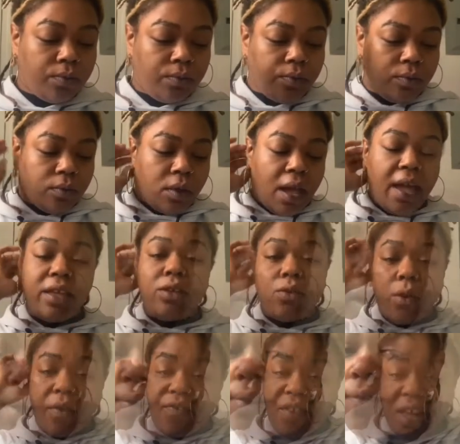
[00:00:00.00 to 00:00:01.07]
And you
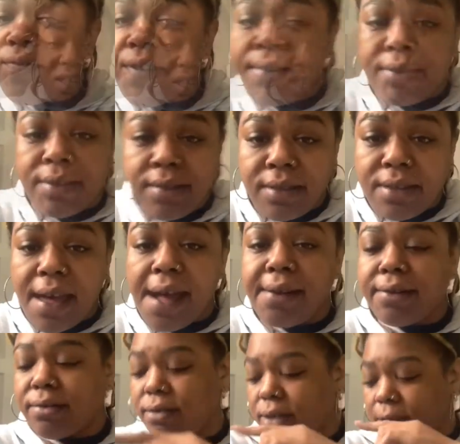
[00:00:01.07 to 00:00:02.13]
are facing
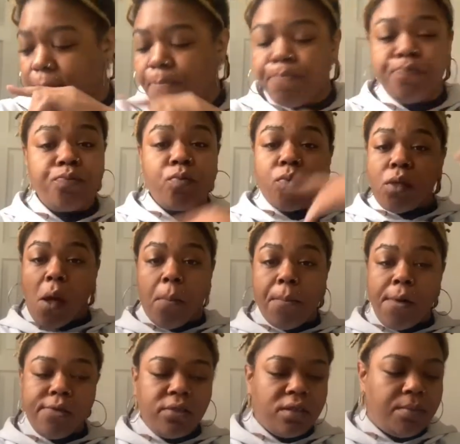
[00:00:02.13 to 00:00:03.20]
stagnancy
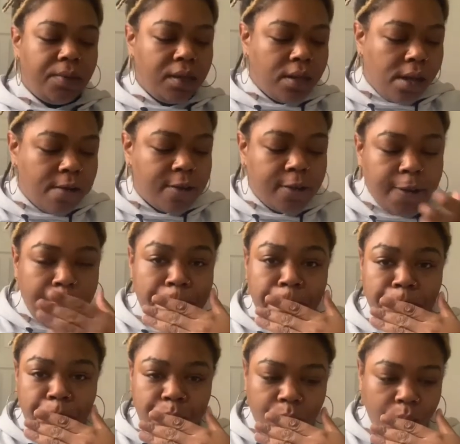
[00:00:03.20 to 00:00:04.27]
mostly because,
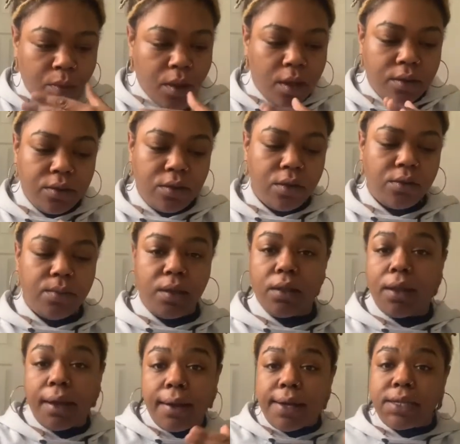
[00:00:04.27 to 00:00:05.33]

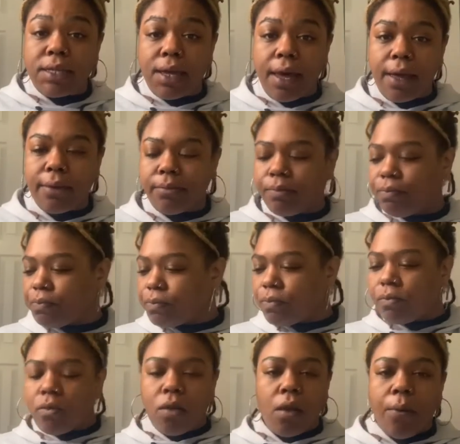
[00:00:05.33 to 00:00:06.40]
like I said,
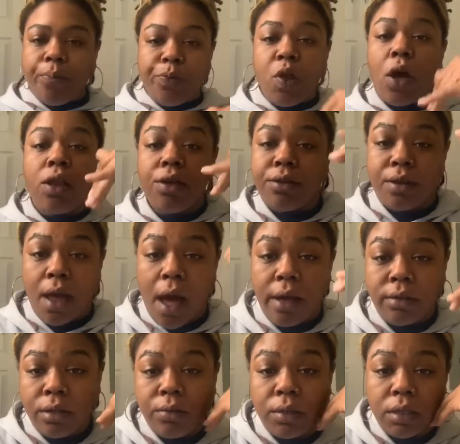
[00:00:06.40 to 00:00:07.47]
y'all are not
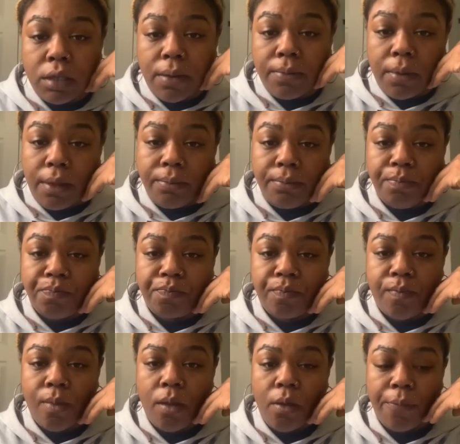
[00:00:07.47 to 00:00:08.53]
doing something.
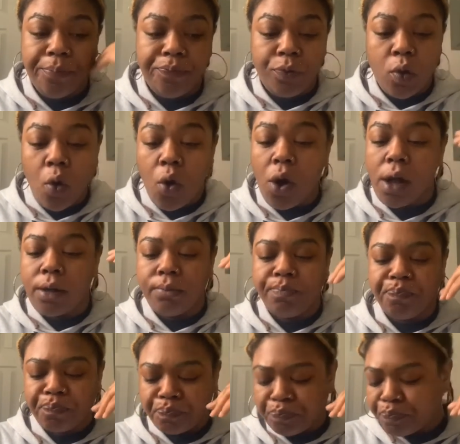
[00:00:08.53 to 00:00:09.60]
Or
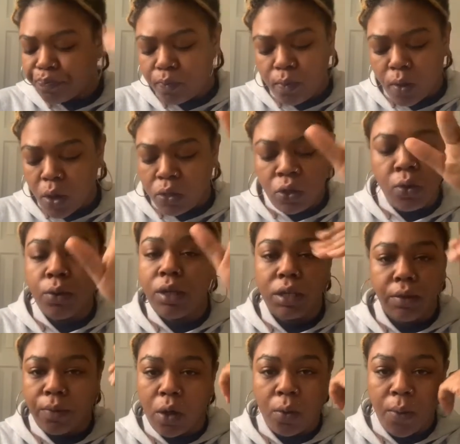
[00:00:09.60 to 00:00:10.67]
doing it the
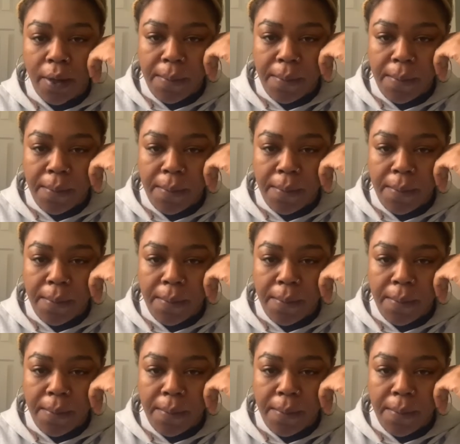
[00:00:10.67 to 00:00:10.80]
wrong way.